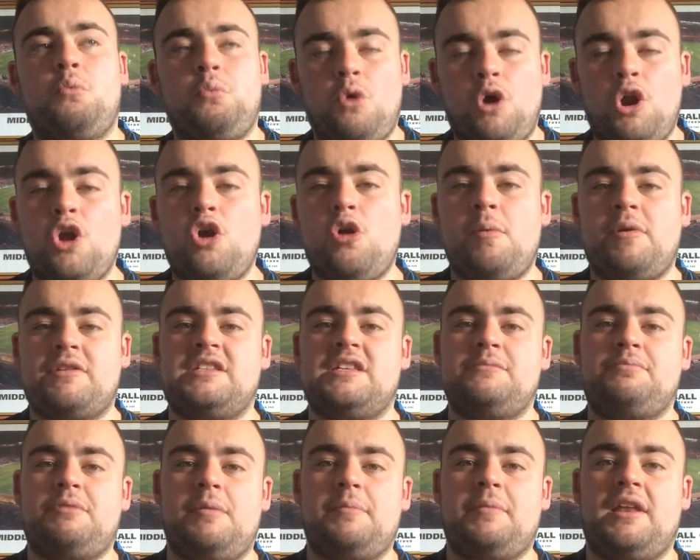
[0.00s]
want to go back to
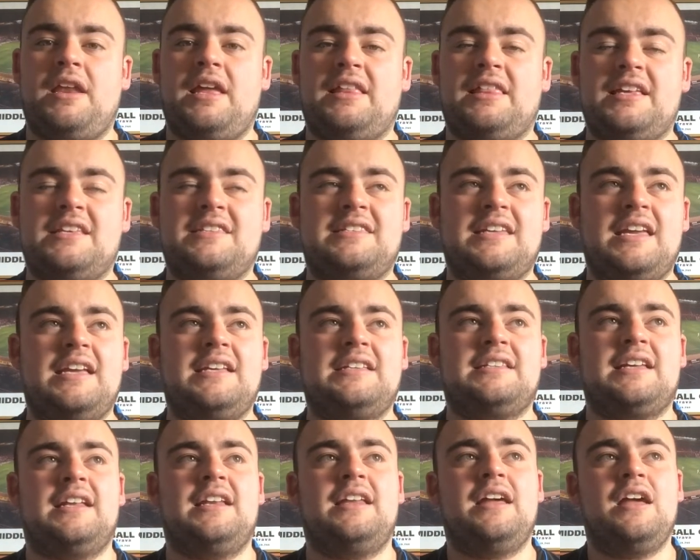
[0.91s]
the Premier League this
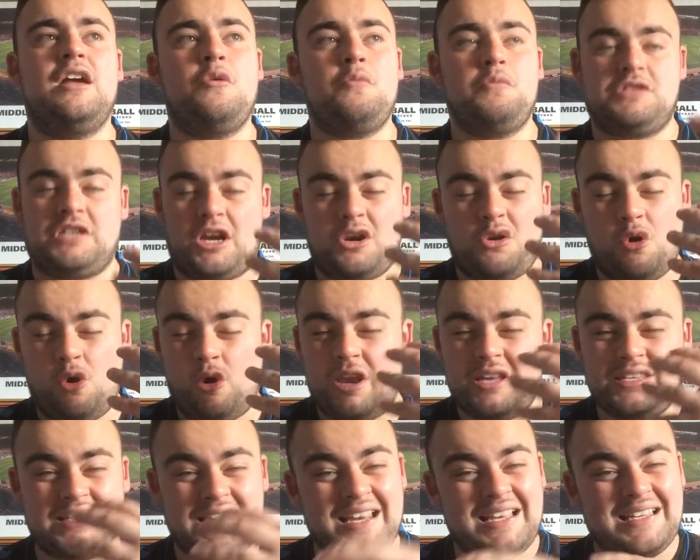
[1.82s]
season, which I know,
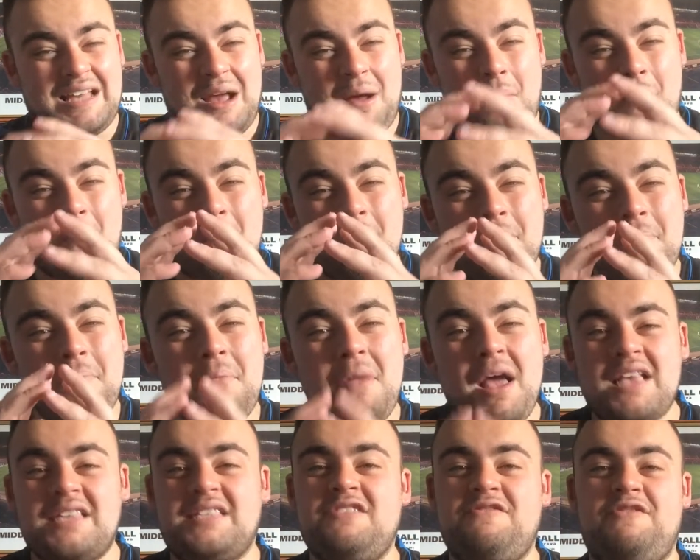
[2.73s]
listen, is a
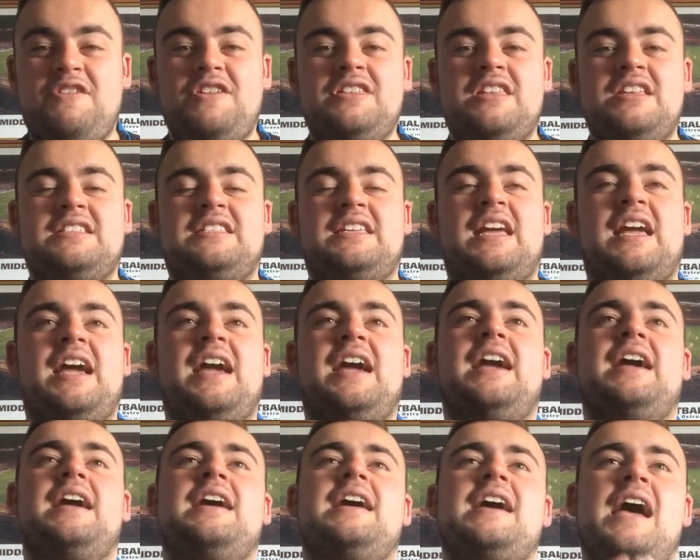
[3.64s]
massive thing to
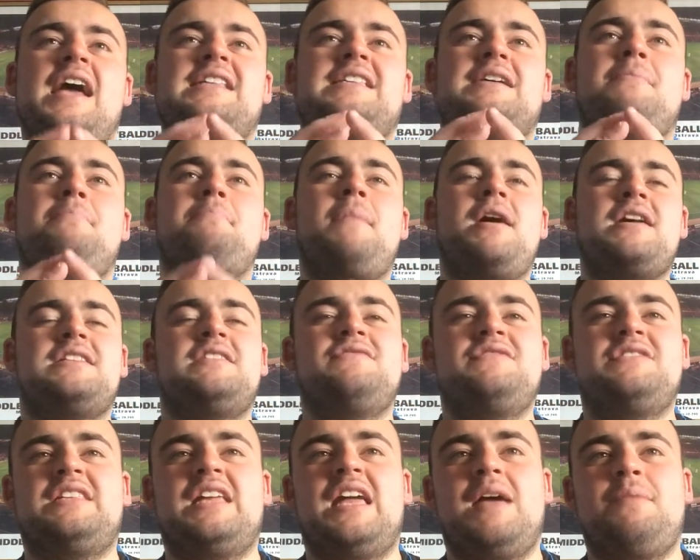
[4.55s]
say. It's a
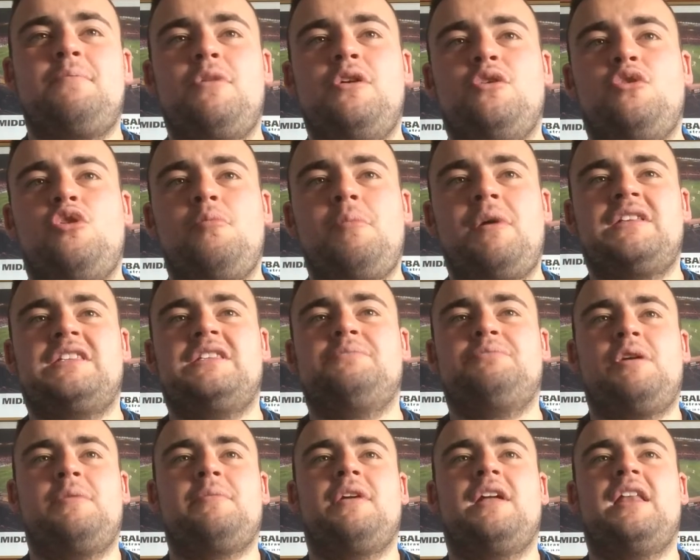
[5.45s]
massive statement, go back to
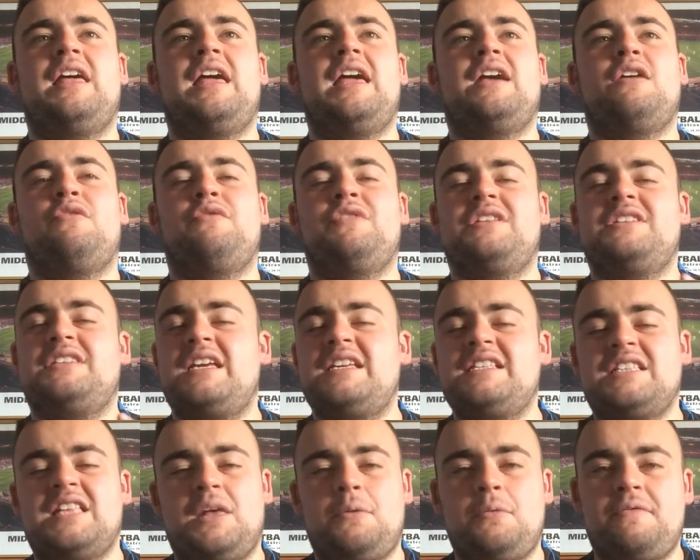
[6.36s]
the Premier League over the
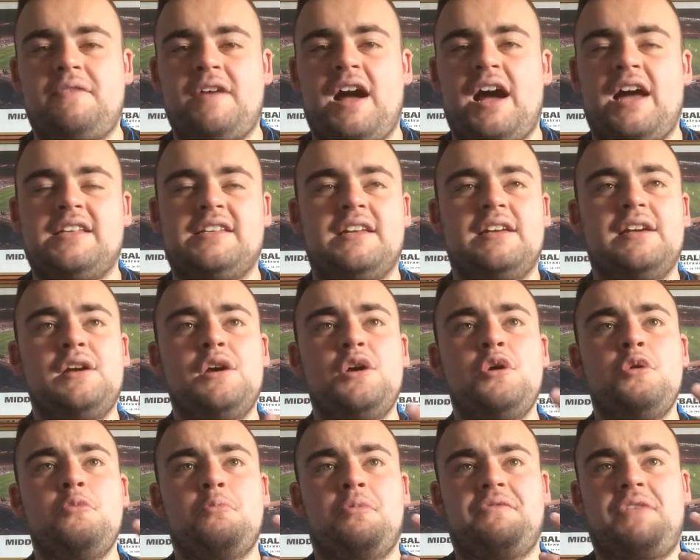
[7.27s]
season that we've had.
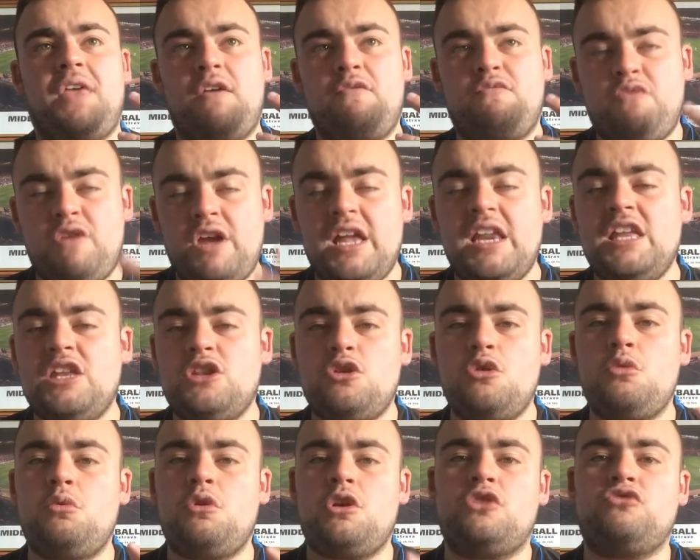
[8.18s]
But they really
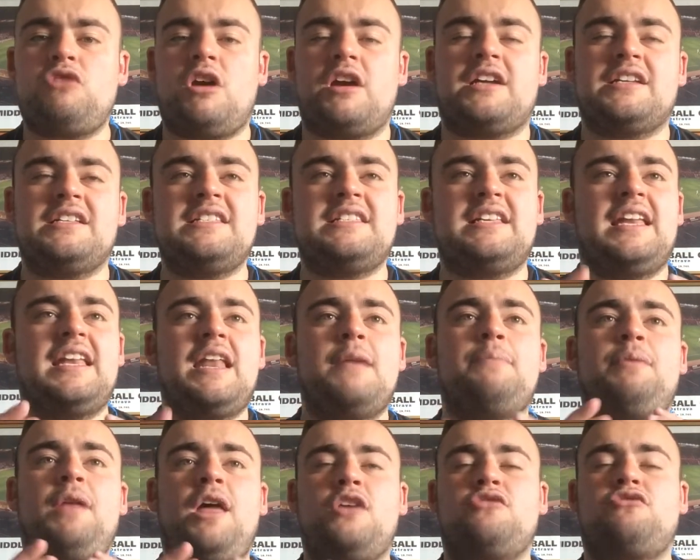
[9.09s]
do want to try, because in
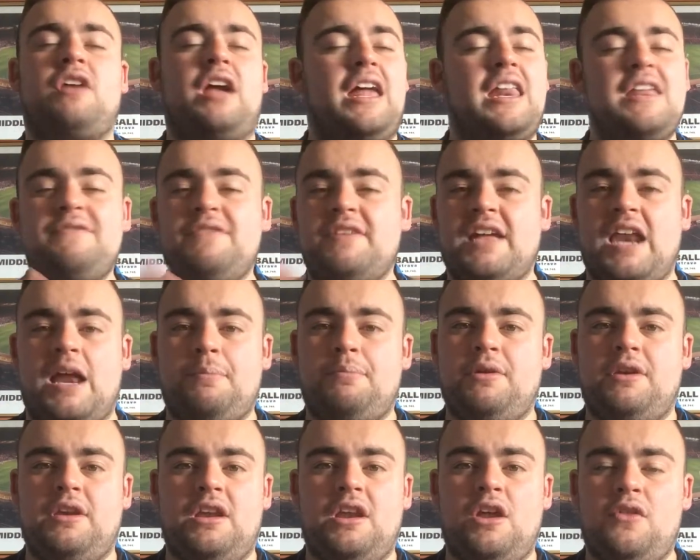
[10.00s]
the playoffs, right, anything can
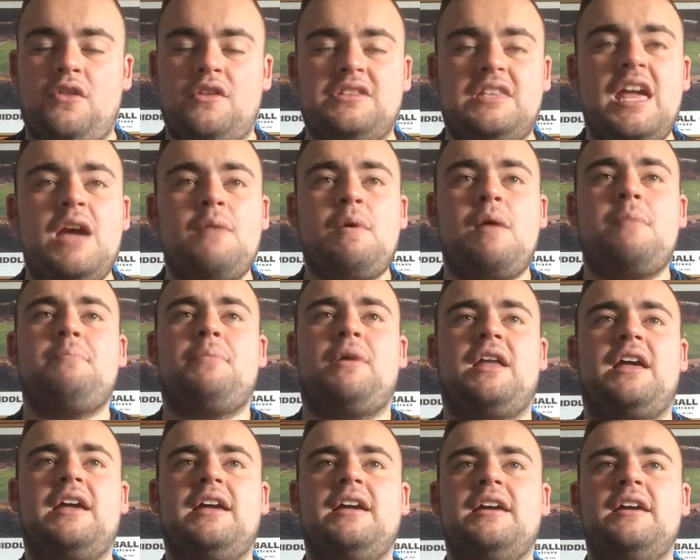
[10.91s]
happen. And on the day at
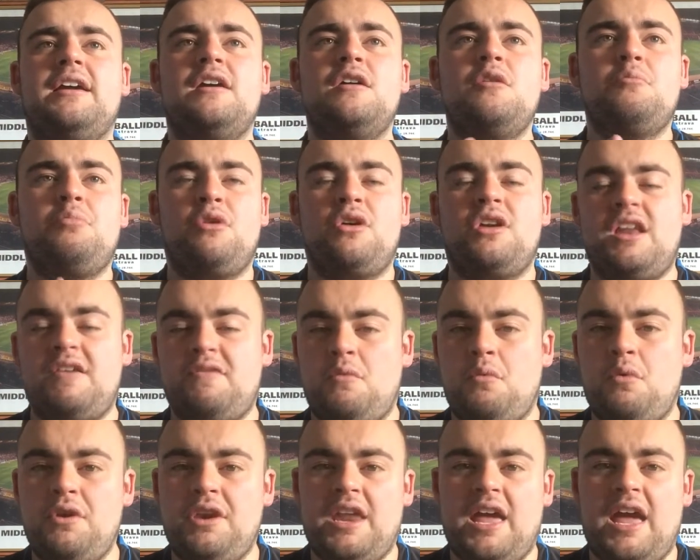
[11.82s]
Wembley, Borough
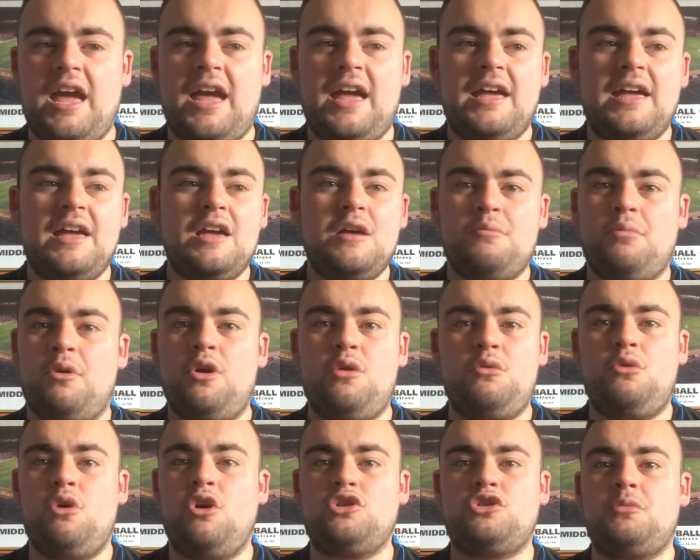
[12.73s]
never won there, but
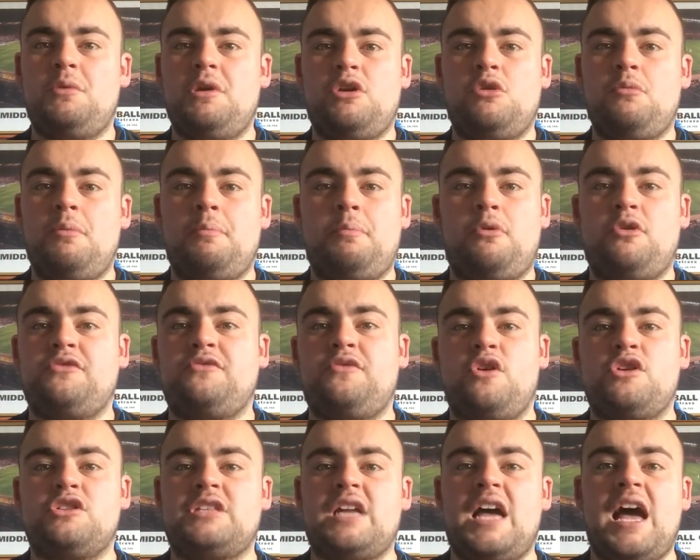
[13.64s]
who knows, it could be Borough's
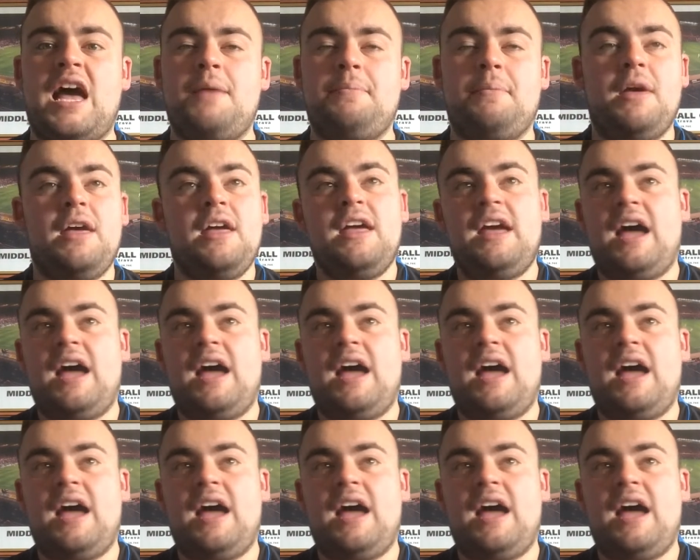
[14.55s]
first time.